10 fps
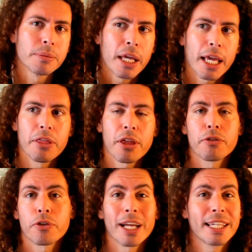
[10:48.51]
and
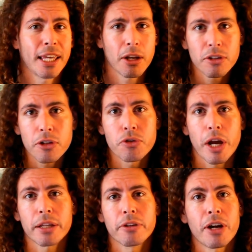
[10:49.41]
therefore I cannot attract
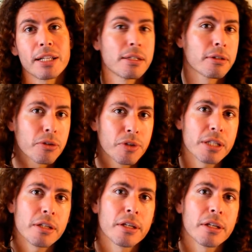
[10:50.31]
the right synchronicity